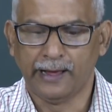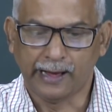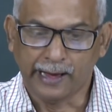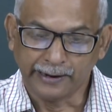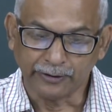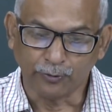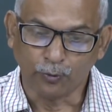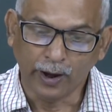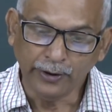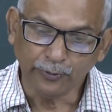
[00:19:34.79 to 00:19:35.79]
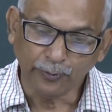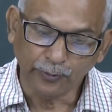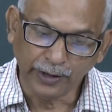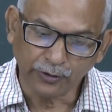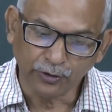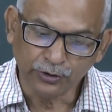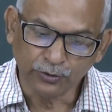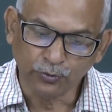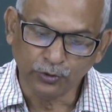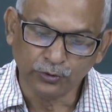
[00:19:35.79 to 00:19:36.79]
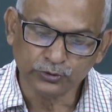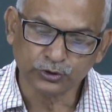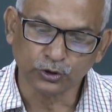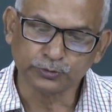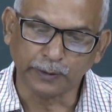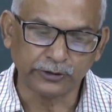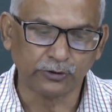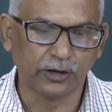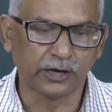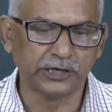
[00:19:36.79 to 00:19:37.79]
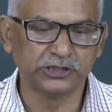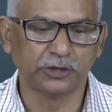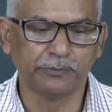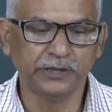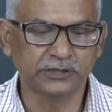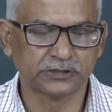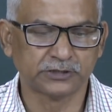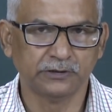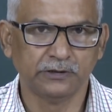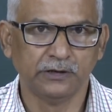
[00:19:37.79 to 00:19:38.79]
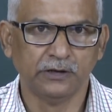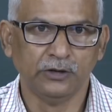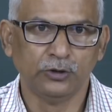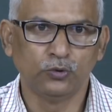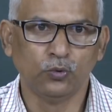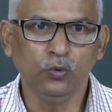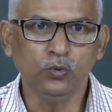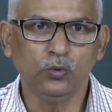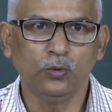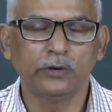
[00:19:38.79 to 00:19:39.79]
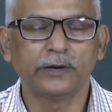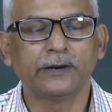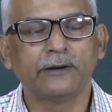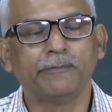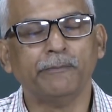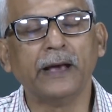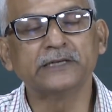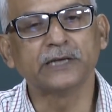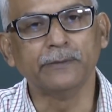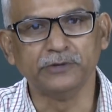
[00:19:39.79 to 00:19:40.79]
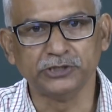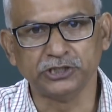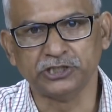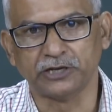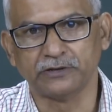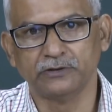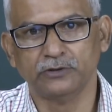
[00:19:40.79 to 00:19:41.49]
And when we are going to use those particular condition bits to make some decision.